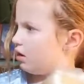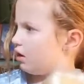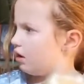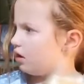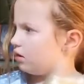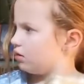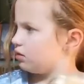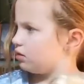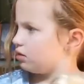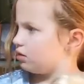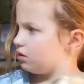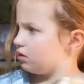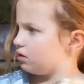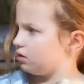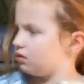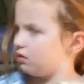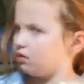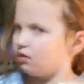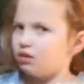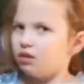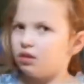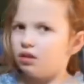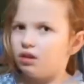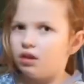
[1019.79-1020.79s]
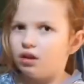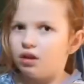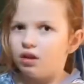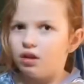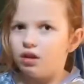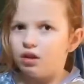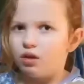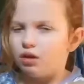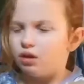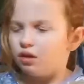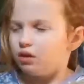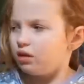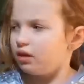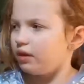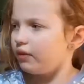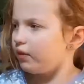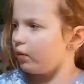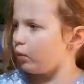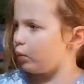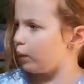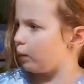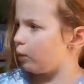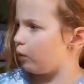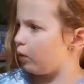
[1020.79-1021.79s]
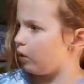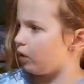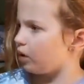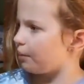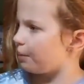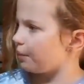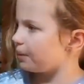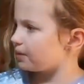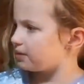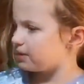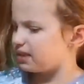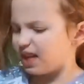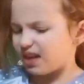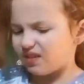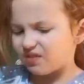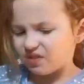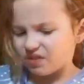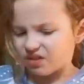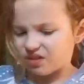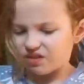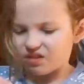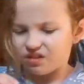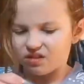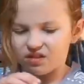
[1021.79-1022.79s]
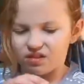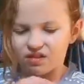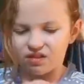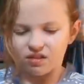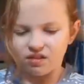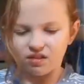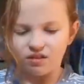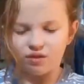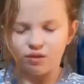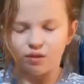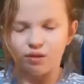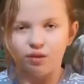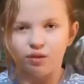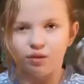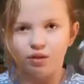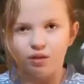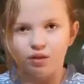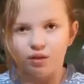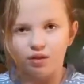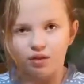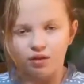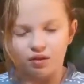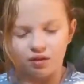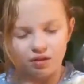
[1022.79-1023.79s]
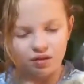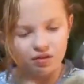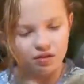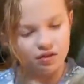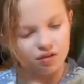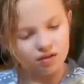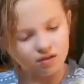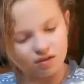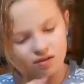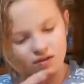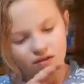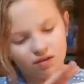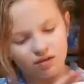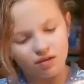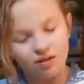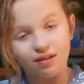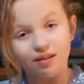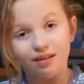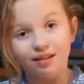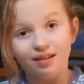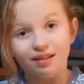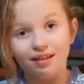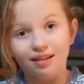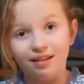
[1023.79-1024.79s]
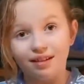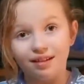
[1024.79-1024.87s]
You woke up really early? I thought I heard yeah, you up really early. Yeah, but 7 o'clock.